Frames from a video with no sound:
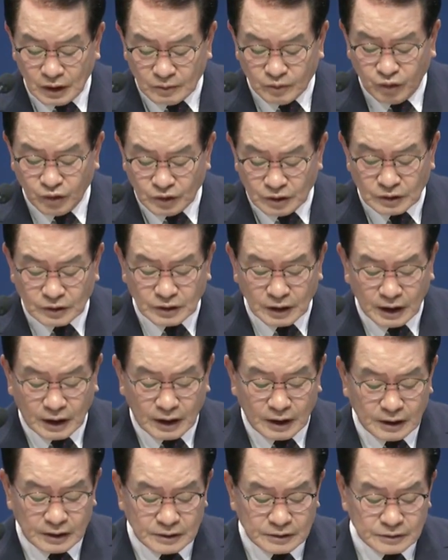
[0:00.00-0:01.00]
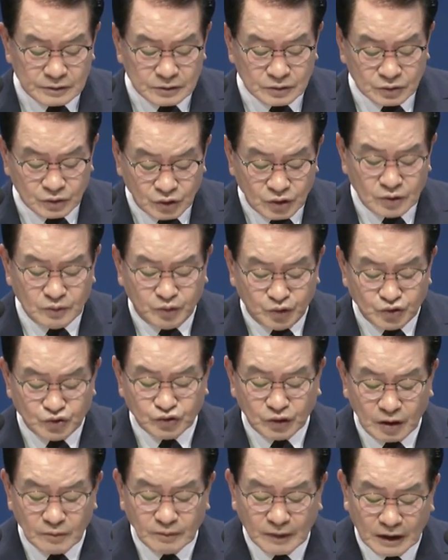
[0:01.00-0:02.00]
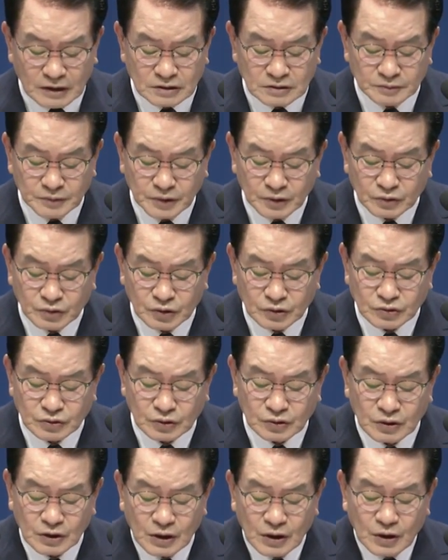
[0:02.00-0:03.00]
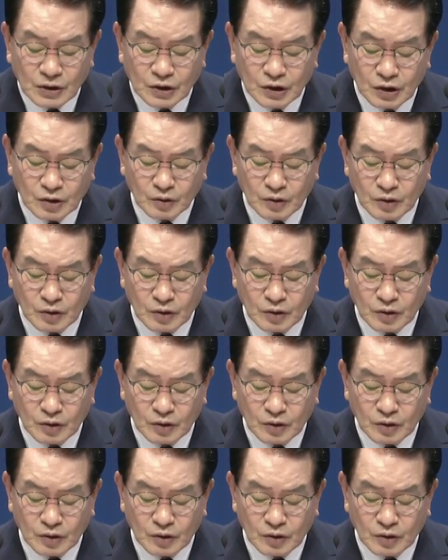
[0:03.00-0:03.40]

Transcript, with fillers: way, but follow. There is true joy in that.